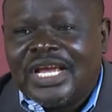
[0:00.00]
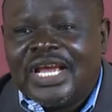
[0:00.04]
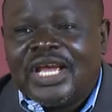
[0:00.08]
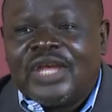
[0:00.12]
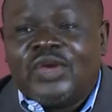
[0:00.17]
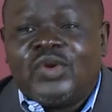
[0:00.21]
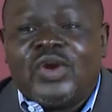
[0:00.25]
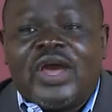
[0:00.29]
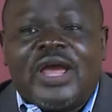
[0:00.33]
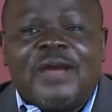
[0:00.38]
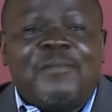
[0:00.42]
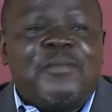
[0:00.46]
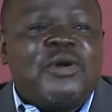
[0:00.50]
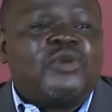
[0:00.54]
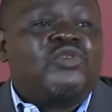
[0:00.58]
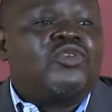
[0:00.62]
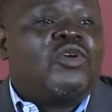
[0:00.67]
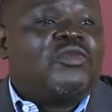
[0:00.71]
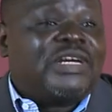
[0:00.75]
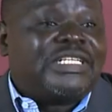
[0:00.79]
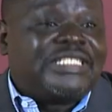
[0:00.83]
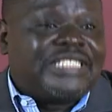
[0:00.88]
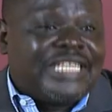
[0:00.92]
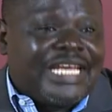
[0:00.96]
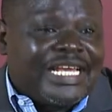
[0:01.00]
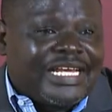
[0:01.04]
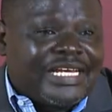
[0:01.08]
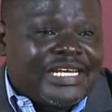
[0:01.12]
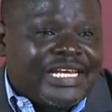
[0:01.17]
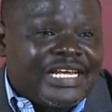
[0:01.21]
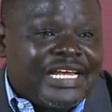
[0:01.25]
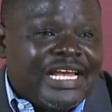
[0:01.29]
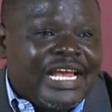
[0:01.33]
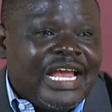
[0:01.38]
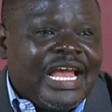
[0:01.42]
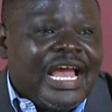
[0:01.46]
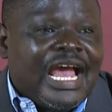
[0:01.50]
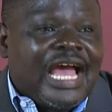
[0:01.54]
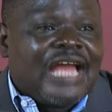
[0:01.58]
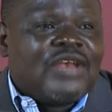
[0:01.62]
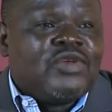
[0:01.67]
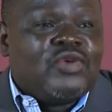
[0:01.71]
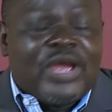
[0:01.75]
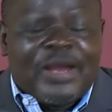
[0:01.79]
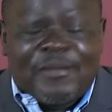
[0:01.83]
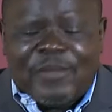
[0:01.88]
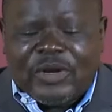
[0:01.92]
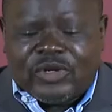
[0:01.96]
You are able to overtake and
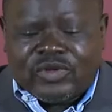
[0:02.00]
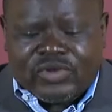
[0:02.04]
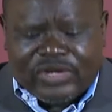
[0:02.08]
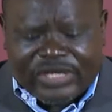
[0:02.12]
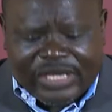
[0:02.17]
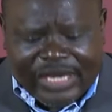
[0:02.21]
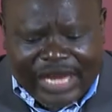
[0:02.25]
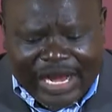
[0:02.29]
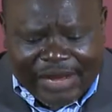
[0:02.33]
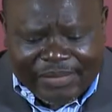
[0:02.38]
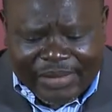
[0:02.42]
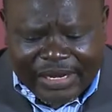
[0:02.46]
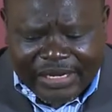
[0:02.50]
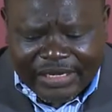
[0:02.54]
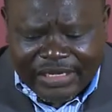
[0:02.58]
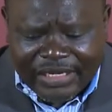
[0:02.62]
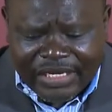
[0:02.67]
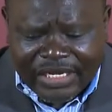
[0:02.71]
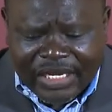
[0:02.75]
you are able to recover.